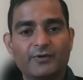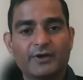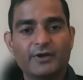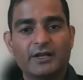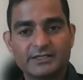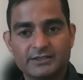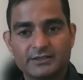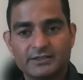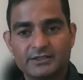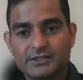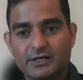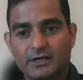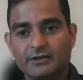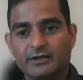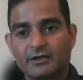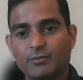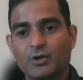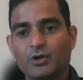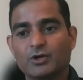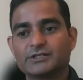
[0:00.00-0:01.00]
fail as a
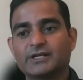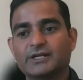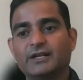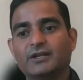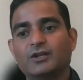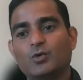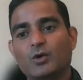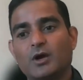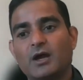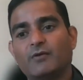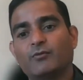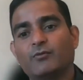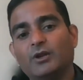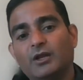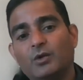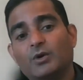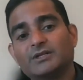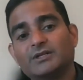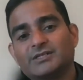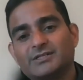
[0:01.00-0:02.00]
consultant because then you have
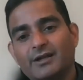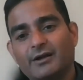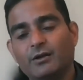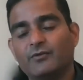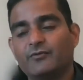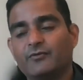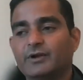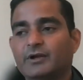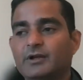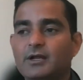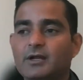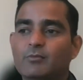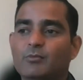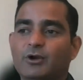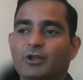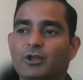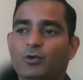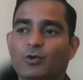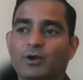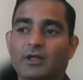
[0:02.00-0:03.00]
only one side of it,
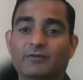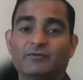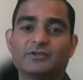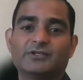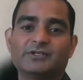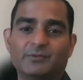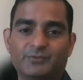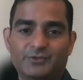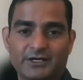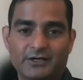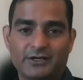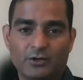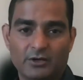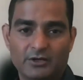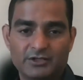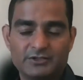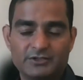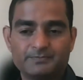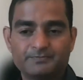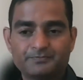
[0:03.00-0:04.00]
but you don't have the subject
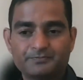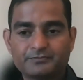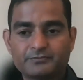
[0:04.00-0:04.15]
knowledge.